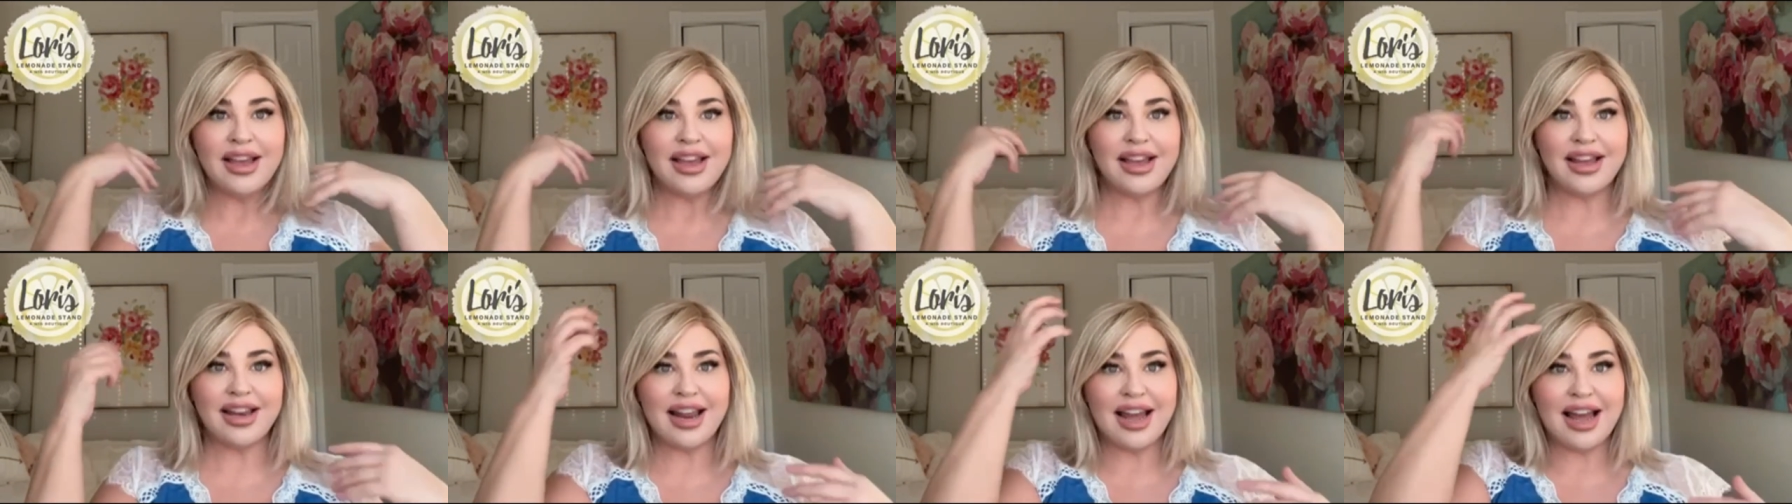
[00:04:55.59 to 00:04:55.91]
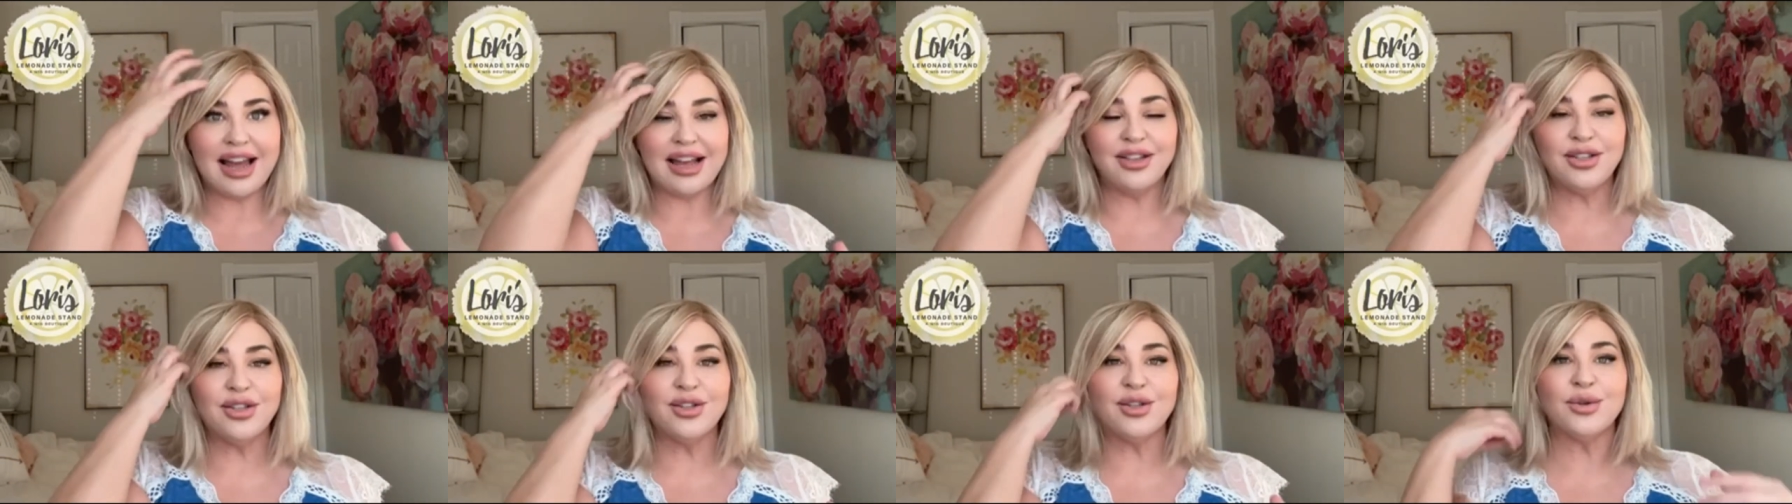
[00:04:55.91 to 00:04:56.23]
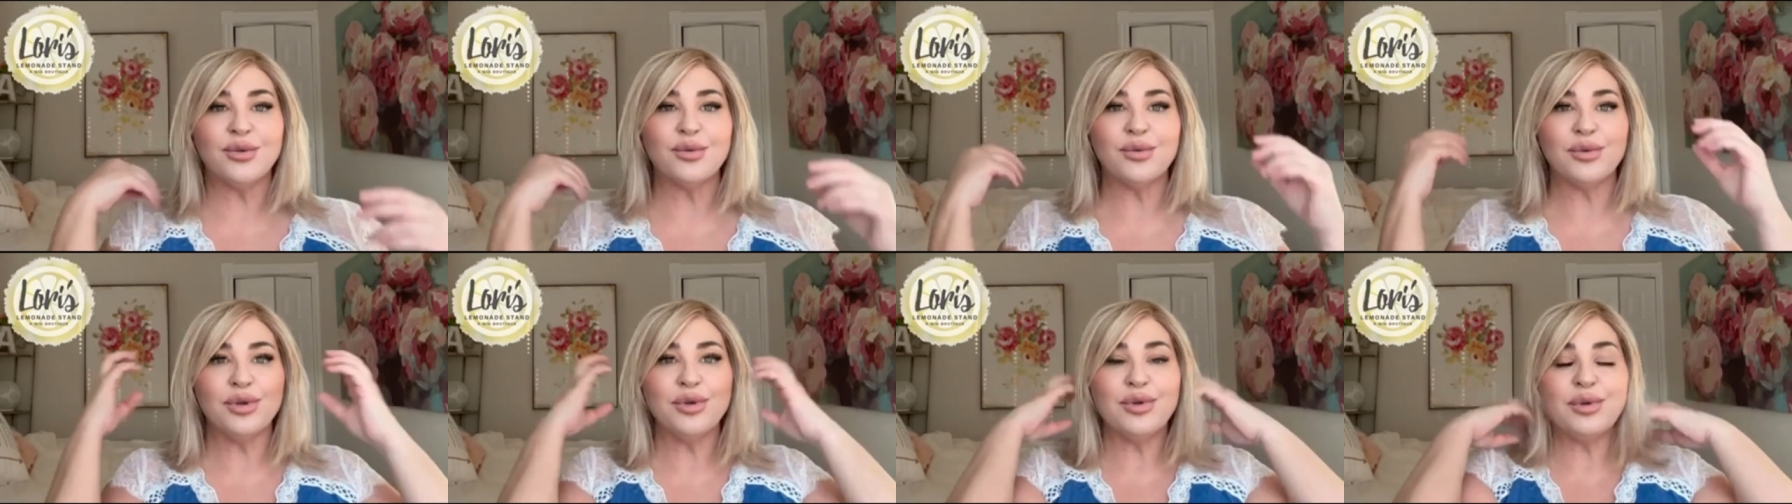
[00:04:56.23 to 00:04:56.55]
it has
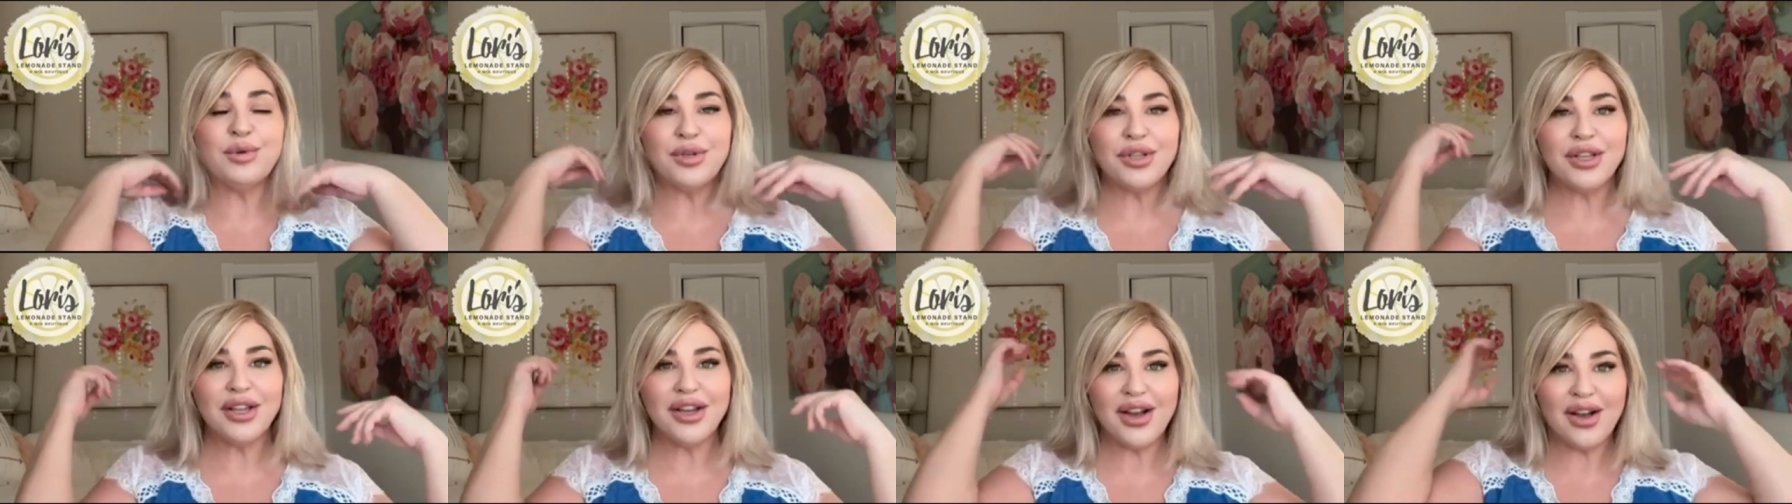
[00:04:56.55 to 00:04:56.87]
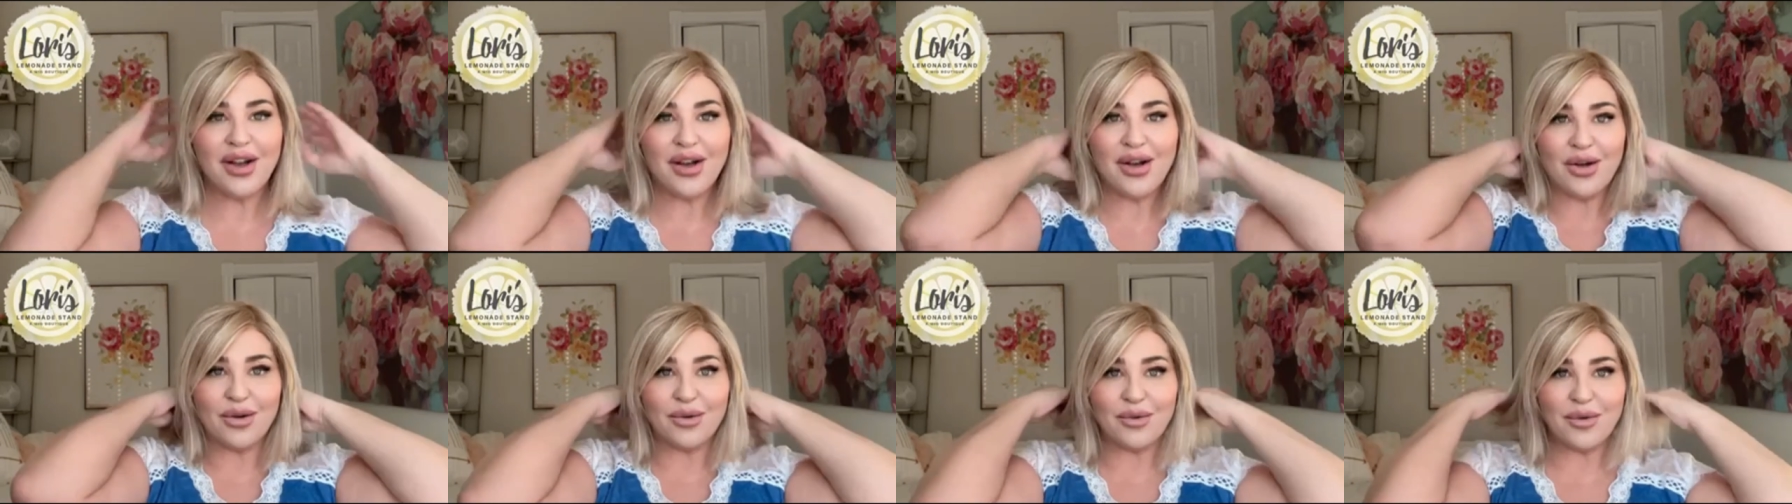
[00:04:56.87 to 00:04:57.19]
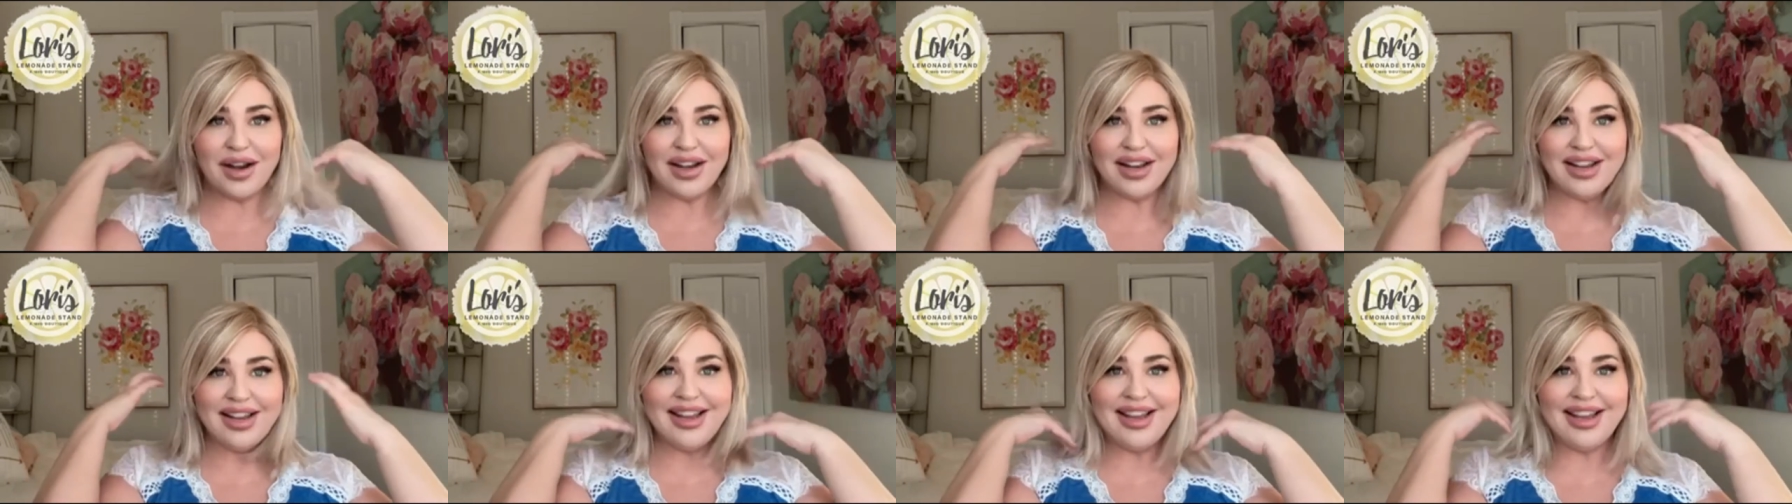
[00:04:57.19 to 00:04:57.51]
the root
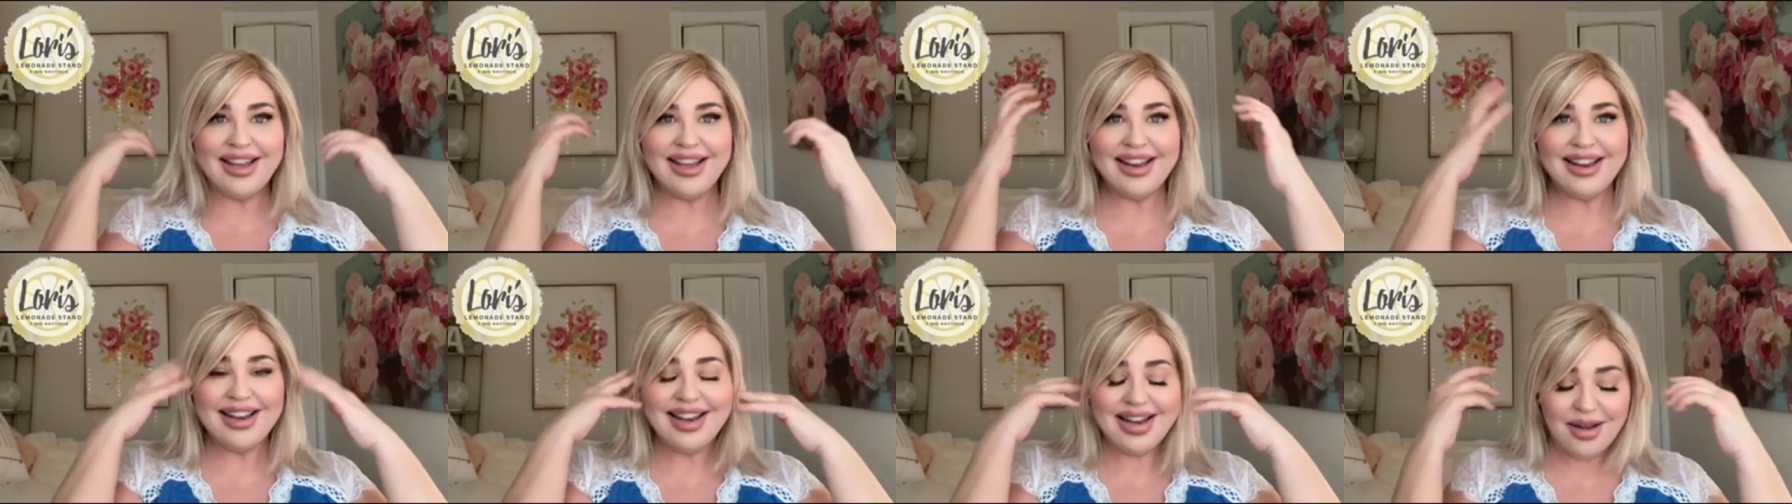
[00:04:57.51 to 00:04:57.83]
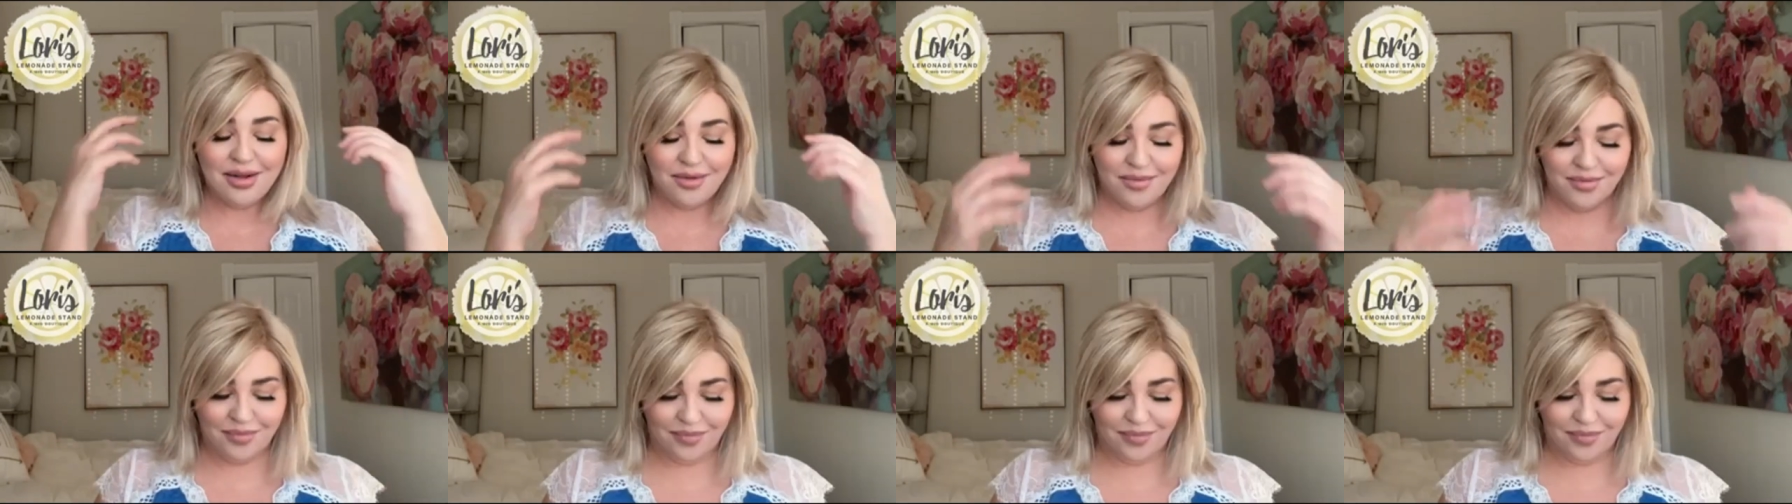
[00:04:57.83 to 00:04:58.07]
already in